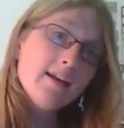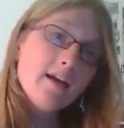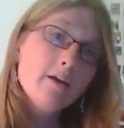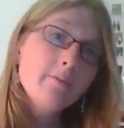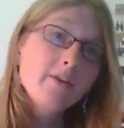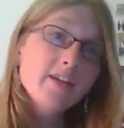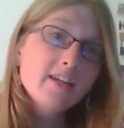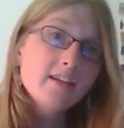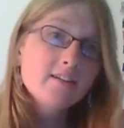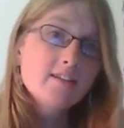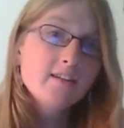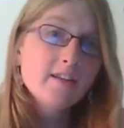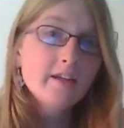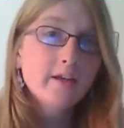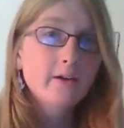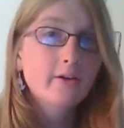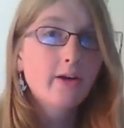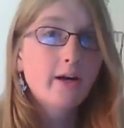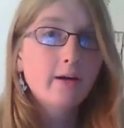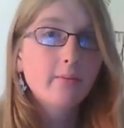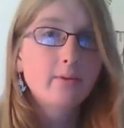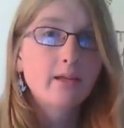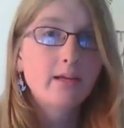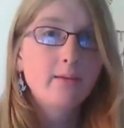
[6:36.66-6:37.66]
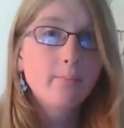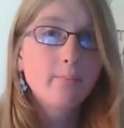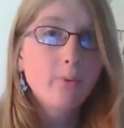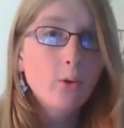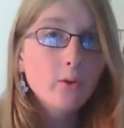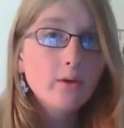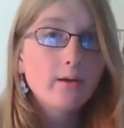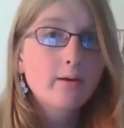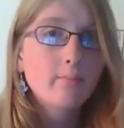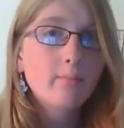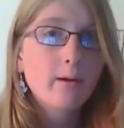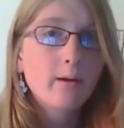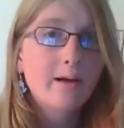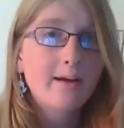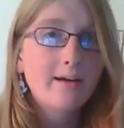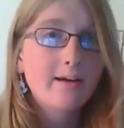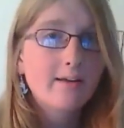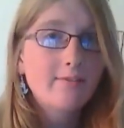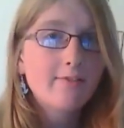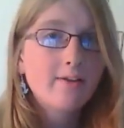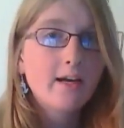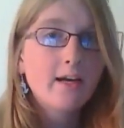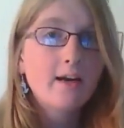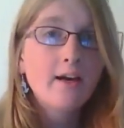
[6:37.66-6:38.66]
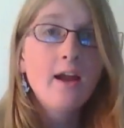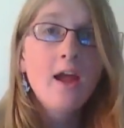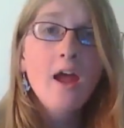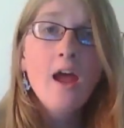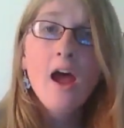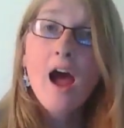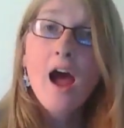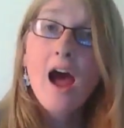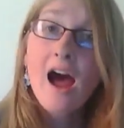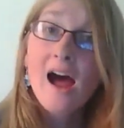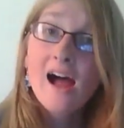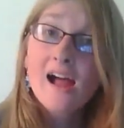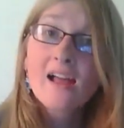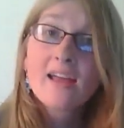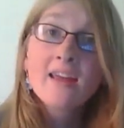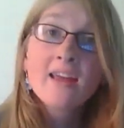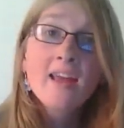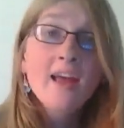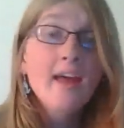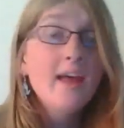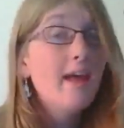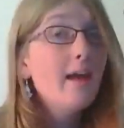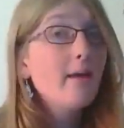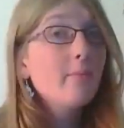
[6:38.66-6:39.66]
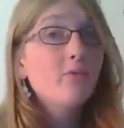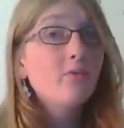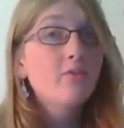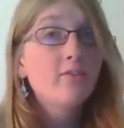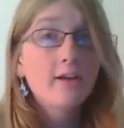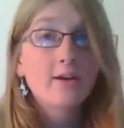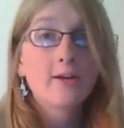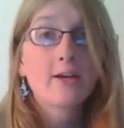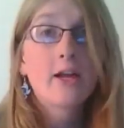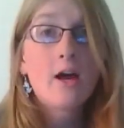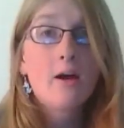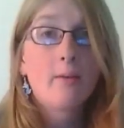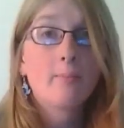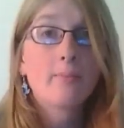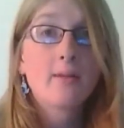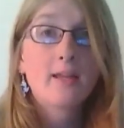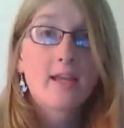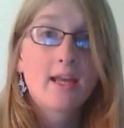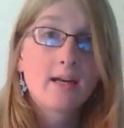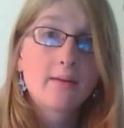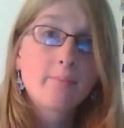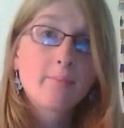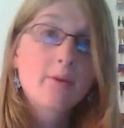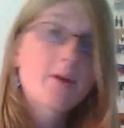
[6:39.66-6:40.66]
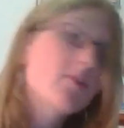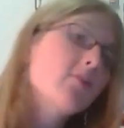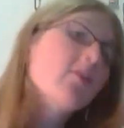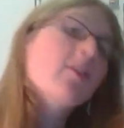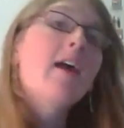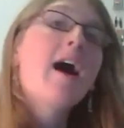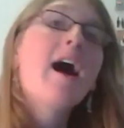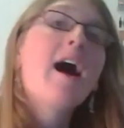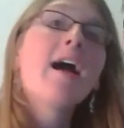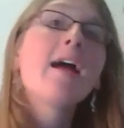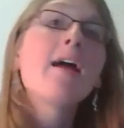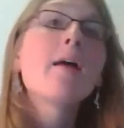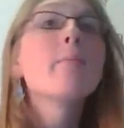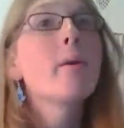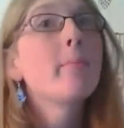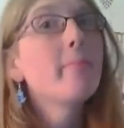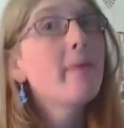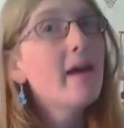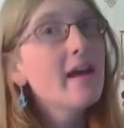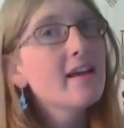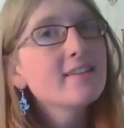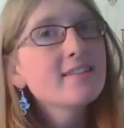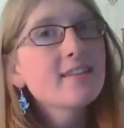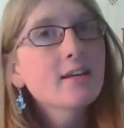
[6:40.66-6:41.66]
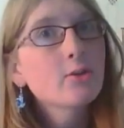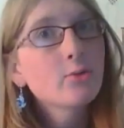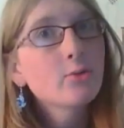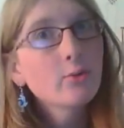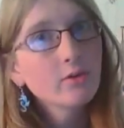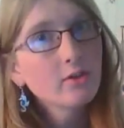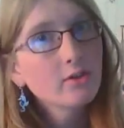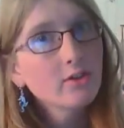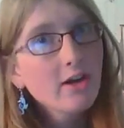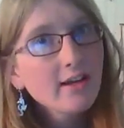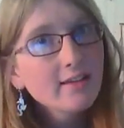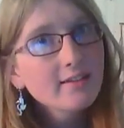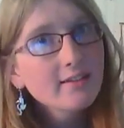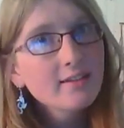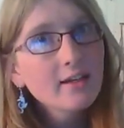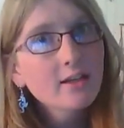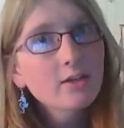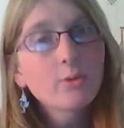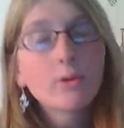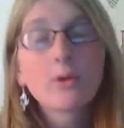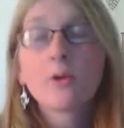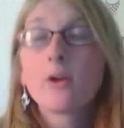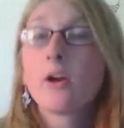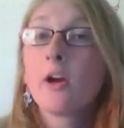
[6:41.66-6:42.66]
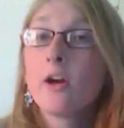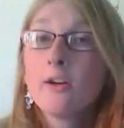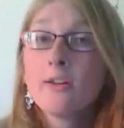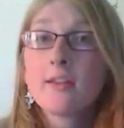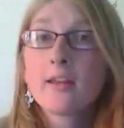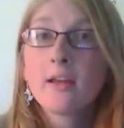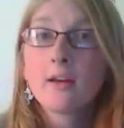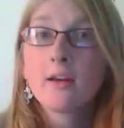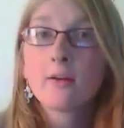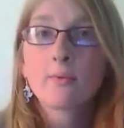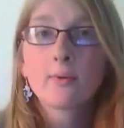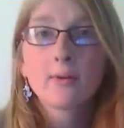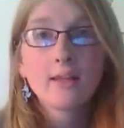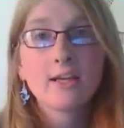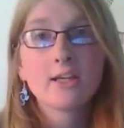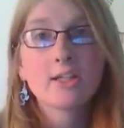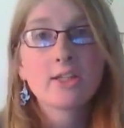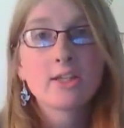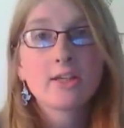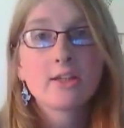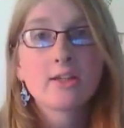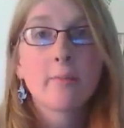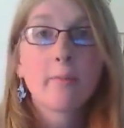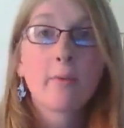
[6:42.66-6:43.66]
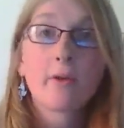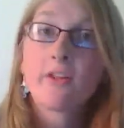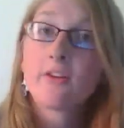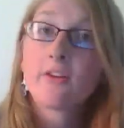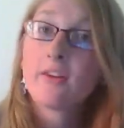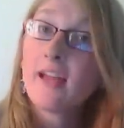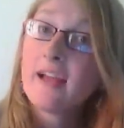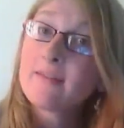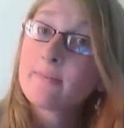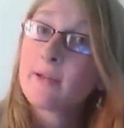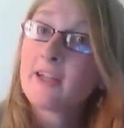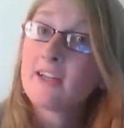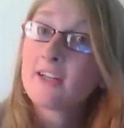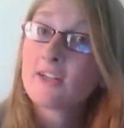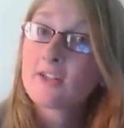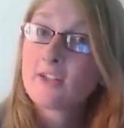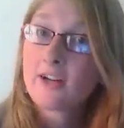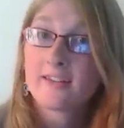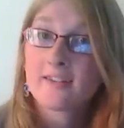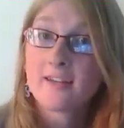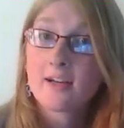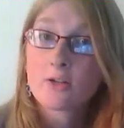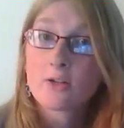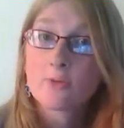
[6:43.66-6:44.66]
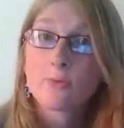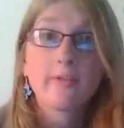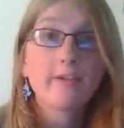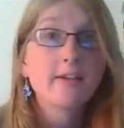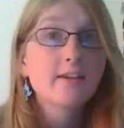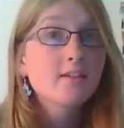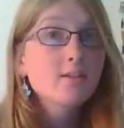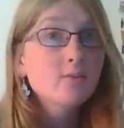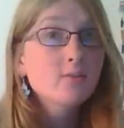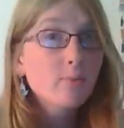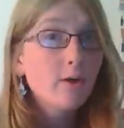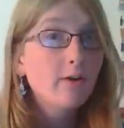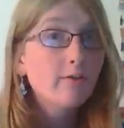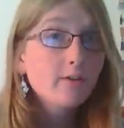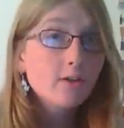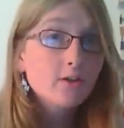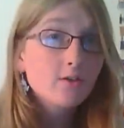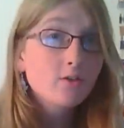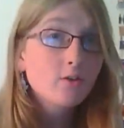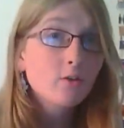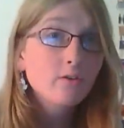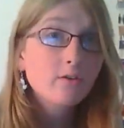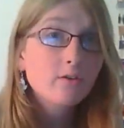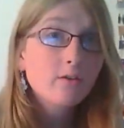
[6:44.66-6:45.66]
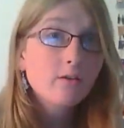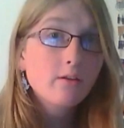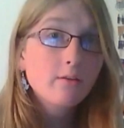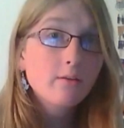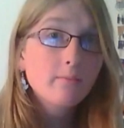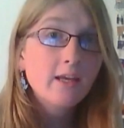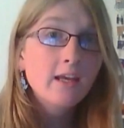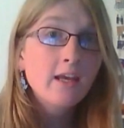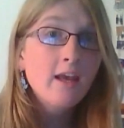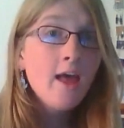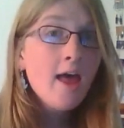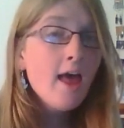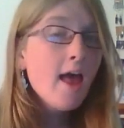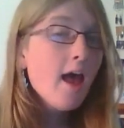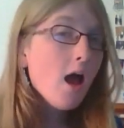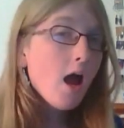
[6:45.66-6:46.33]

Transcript: And now we get to the incredibly important part of here. I am a very complicated person. I am a pansexual transsexual, currently in a relationship with a lesbian transsexual that is 12 years older than me.